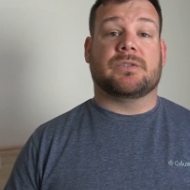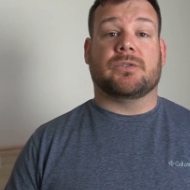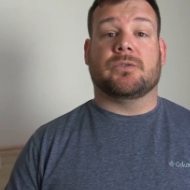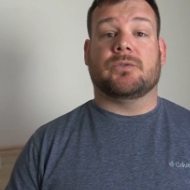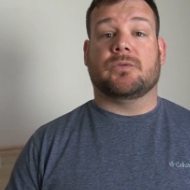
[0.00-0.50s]

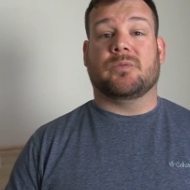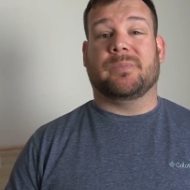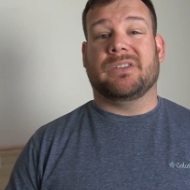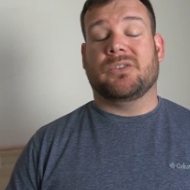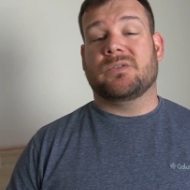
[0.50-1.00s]
to
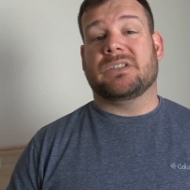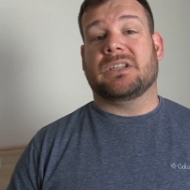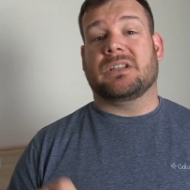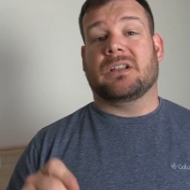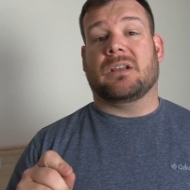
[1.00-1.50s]
be
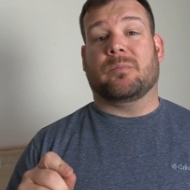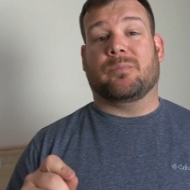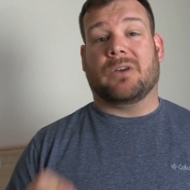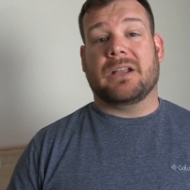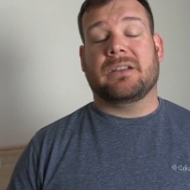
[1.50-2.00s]
using brad